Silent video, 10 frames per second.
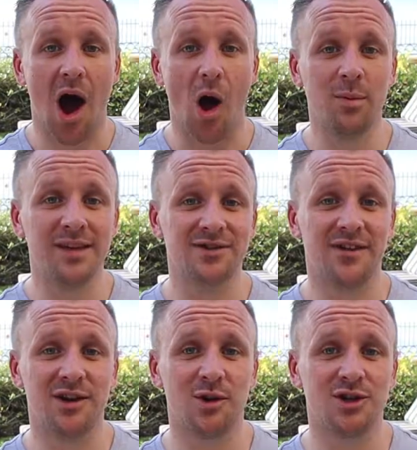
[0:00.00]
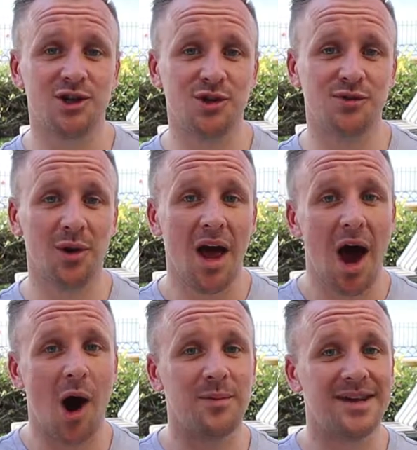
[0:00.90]
I hope this video is useful.
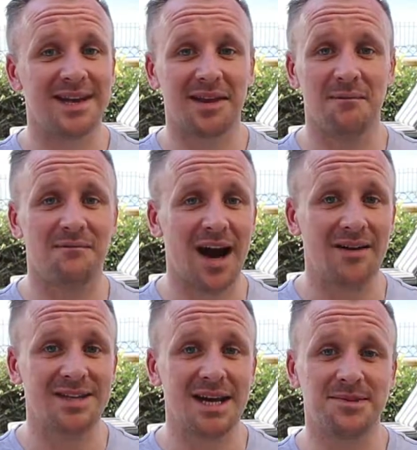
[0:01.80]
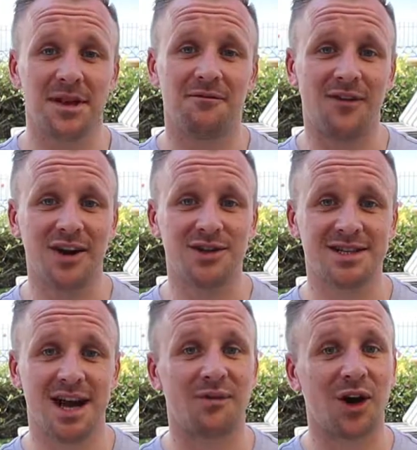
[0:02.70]
I hope you take them 5 tips and find
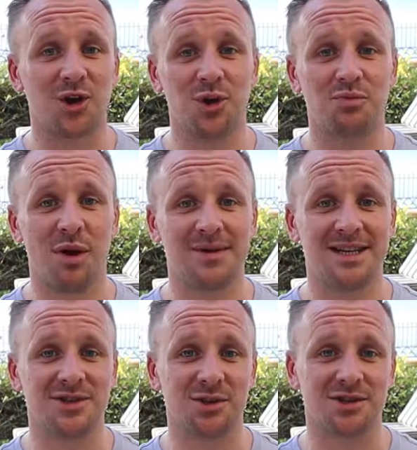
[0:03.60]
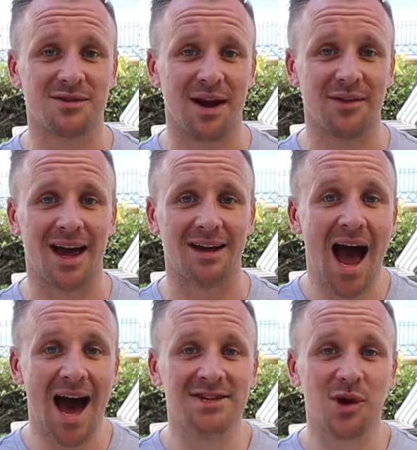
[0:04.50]
yourself a good property sourcer out there.
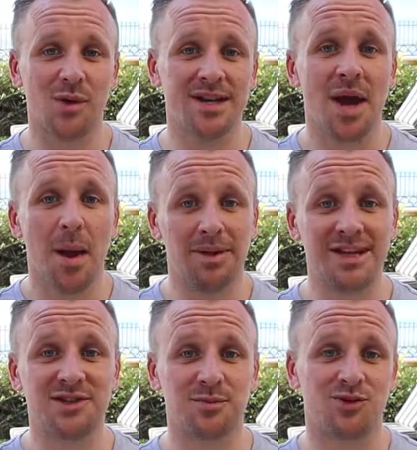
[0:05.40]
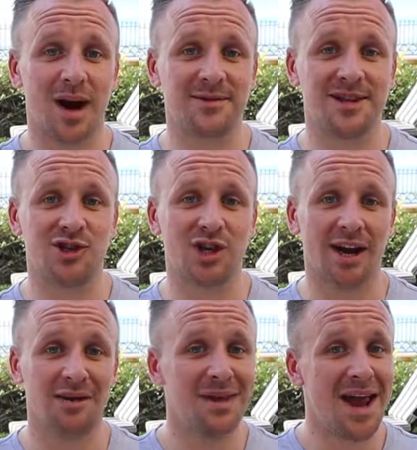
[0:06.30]
As always, please subscribe to the
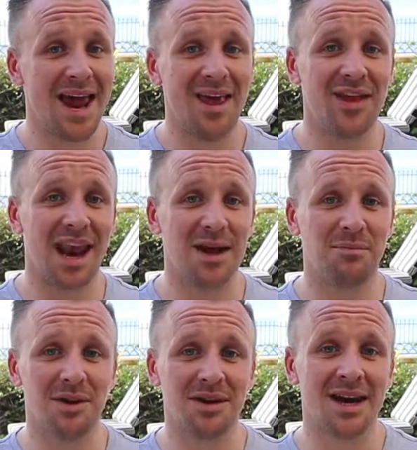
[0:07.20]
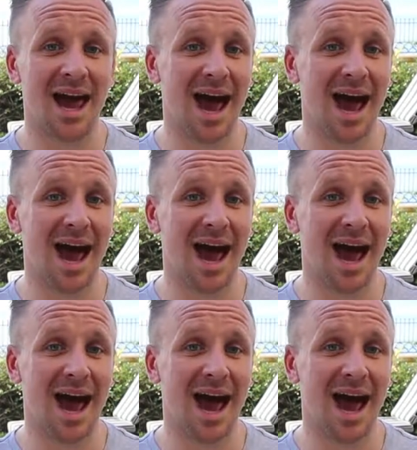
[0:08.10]
channel, hit the like button,